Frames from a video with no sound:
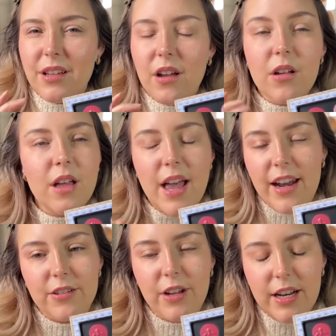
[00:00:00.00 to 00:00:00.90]
Oh, I
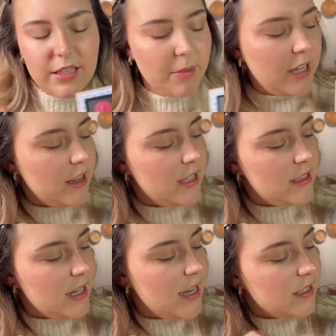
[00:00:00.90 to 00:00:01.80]
don't know how to speak these
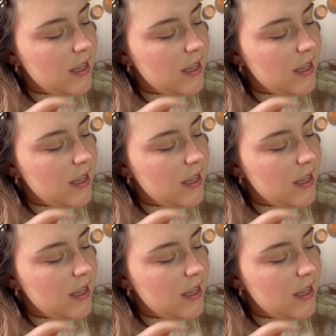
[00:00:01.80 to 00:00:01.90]
days.